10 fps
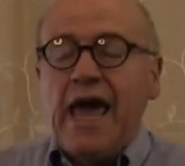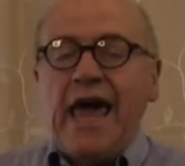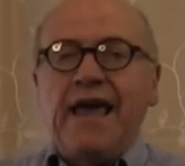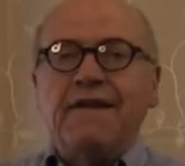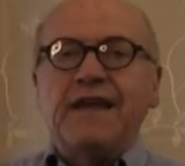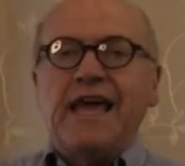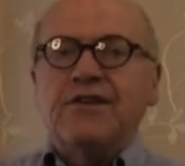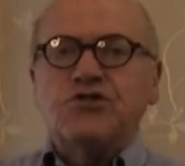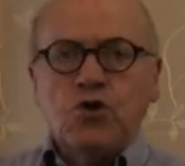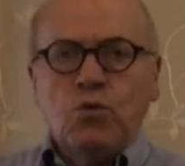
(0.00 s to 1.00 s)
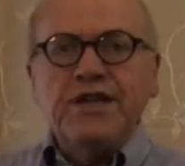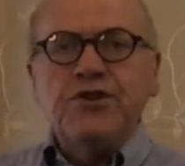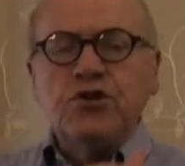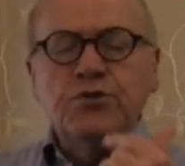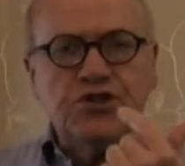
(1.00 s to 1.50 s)
And so what you
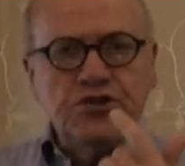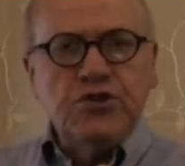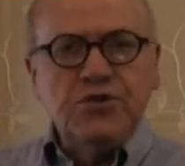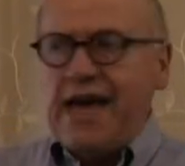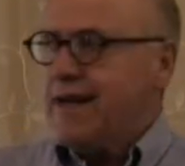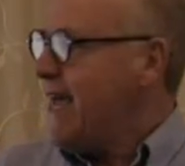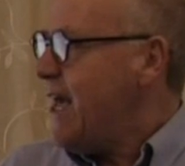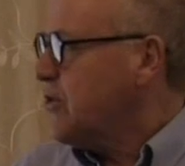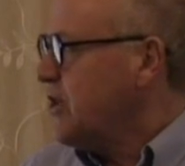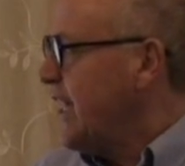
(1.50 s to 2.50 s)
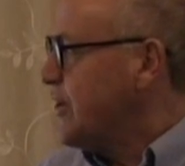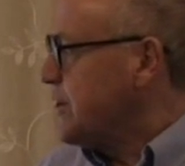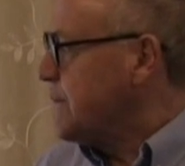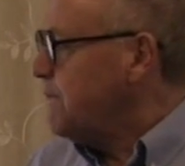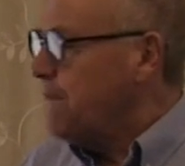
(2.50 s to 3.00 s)
do is you do that
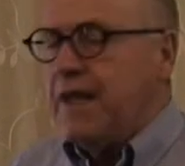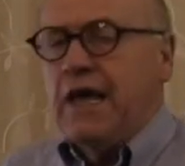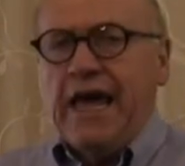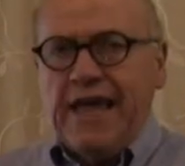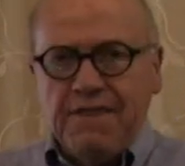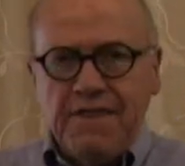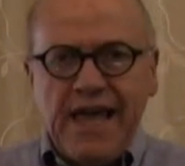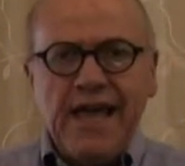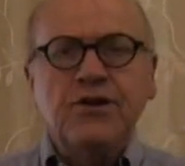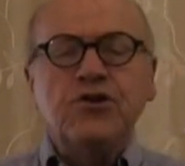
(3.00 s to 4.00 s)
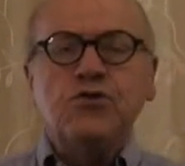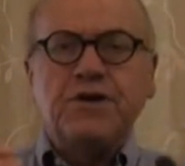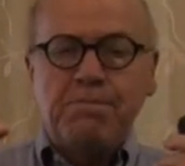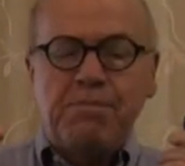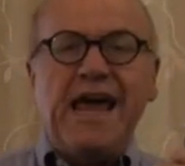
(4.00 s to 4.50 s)
calculation, and then you
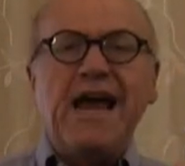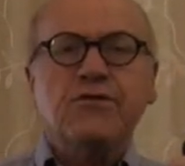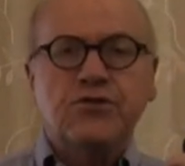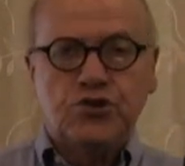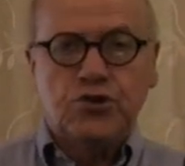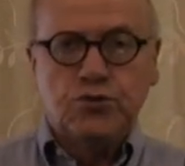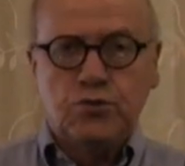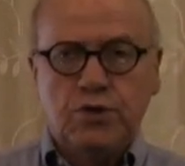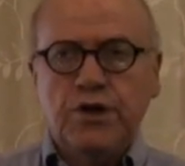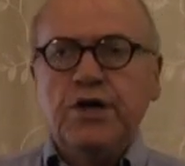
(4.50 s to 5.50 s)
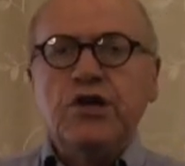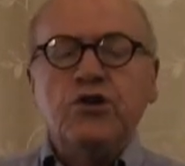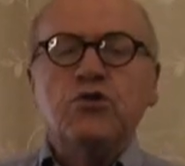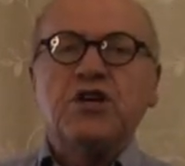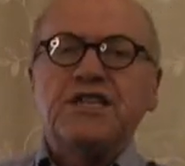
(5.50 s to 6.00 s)
compare the two.
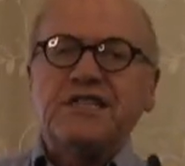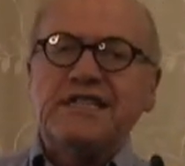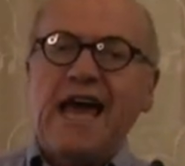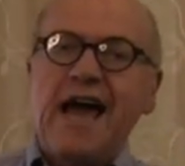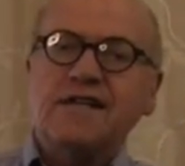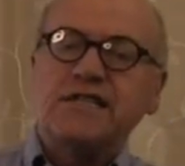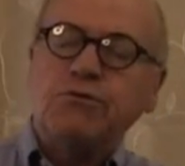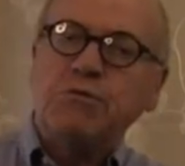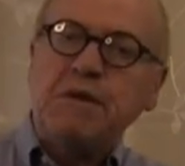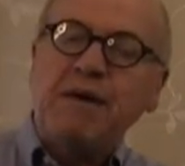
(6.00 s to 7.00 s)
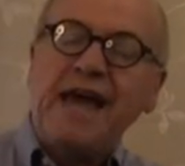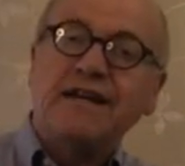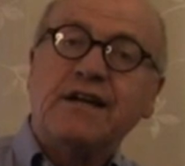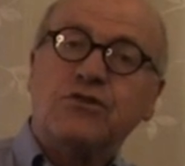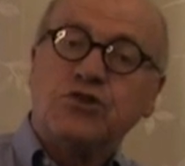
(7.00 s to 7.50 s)
You look at the tax that would be paid
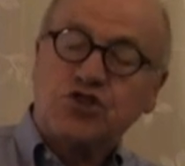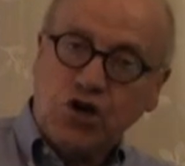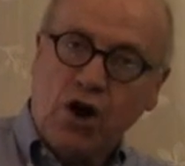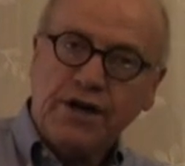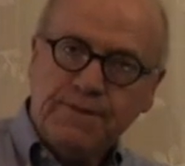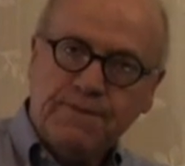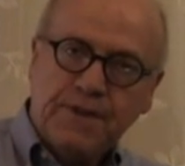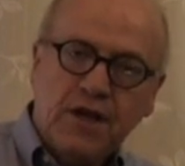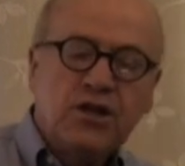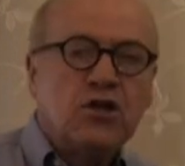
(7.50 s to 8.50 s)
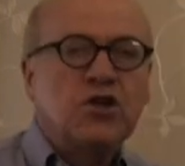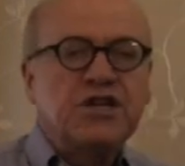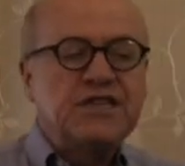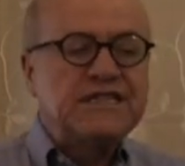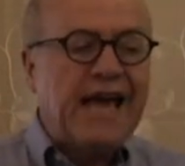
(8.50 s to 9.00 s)
under the chart. You look
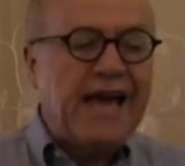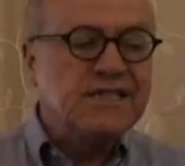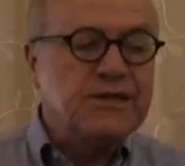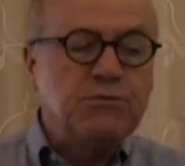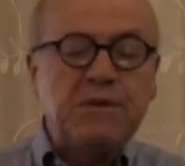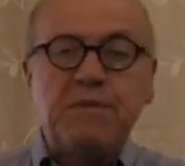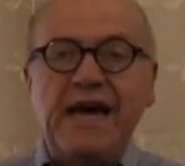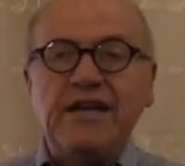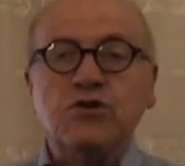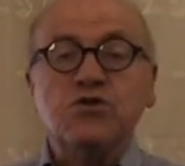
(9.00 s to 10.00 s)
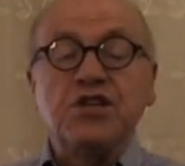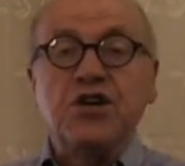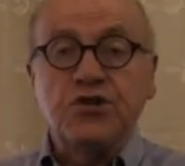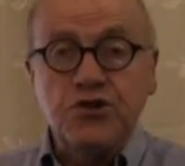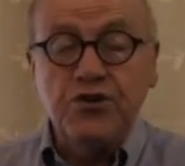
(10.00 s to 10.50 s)
at the tax that would be paid using the
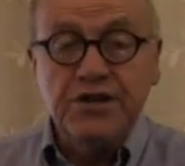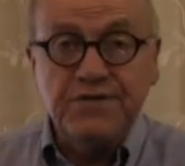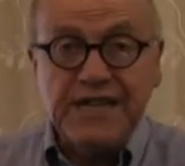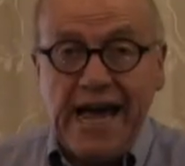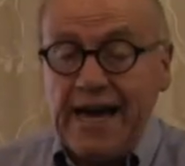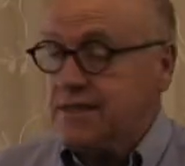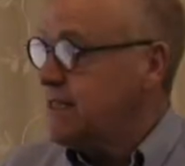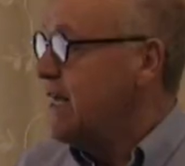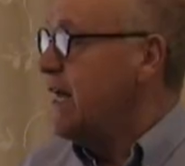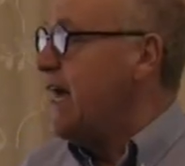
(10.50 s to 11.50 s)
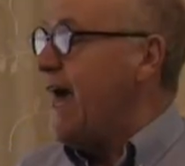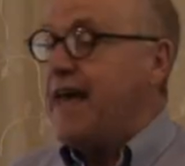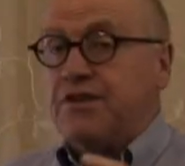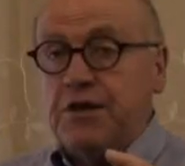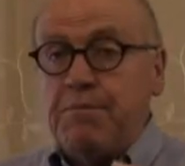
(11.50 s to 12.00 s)
alternative tax,
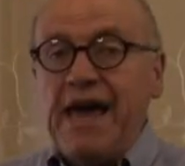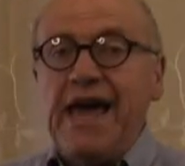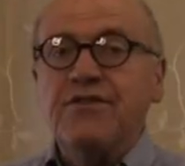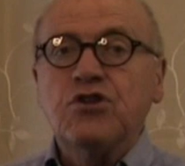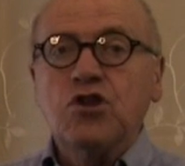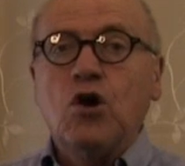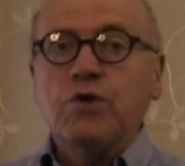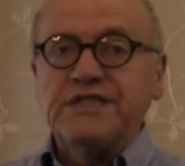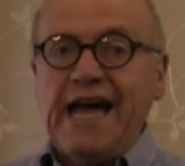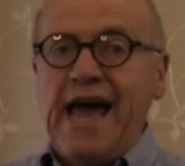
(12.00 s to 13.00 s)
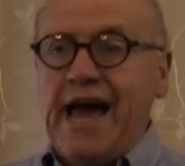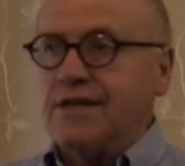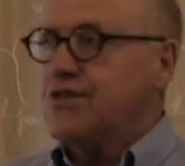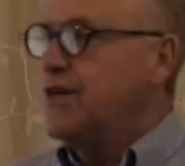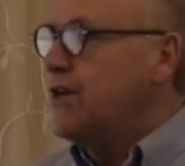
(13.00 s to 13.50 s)
and you pay the lower
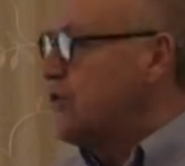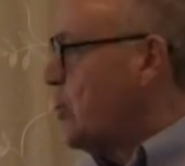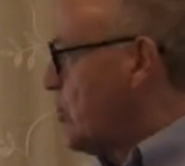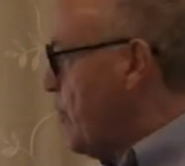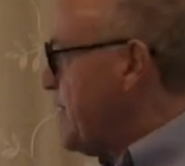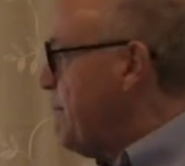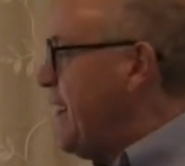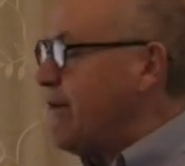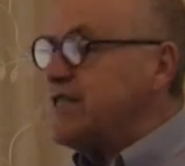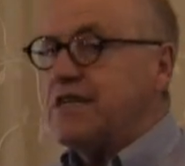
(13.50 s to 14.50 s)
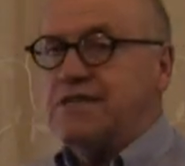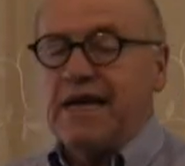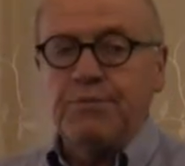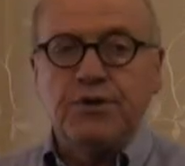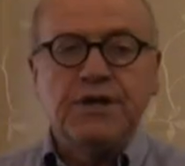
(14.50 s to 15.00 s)
tax. So going to Mary's
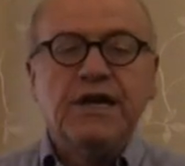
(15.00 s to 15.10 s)
example,